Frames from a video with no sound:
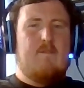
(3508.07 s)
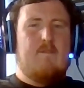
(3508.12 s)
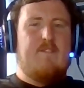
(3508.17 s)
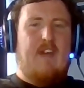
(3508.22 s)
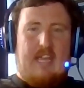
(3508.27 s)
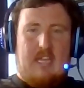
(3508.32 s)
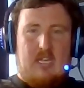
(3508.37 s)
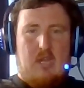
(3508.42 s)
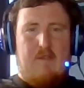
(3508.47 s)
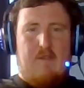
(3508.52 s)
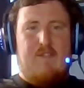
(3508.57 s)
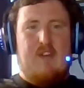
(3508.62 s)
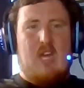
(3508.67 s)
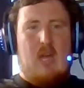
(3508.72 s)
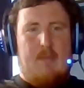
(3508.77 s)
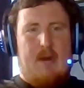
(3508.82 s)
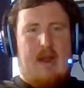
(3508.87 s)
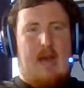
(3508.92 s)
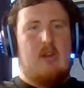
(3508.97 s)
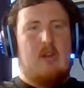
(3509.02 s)
thank you for
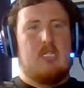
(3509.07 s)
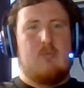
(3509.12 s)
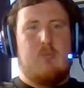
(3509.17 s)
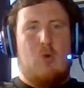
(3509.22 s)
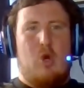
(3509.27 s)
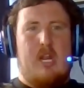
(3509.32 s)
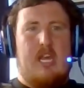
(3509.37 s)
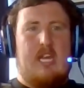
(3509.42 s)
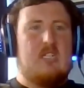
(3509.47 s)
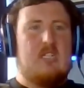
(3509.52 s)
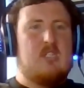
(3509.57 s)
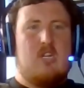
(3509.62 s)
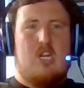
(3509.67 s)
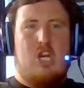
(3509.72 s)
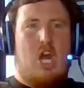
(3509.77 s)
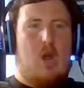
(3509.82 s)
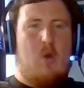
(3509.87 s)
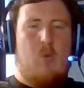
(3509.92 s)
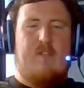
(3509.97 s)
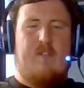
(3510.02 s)
coming out this morning, 'cause
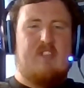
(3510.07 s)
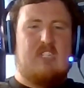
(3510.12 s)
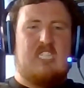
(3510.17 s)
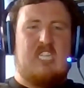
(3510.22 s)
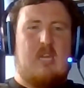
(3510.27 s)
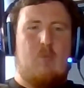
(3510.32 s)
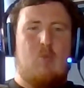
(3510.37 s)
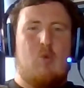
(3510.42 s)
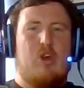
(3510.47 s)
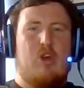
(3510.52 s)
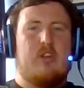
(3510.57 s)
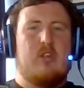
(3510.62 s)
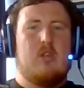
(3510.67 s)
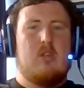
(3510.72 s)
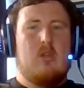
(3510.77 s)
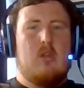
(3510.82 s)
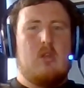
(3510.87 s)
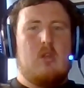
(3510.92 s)
no other team would.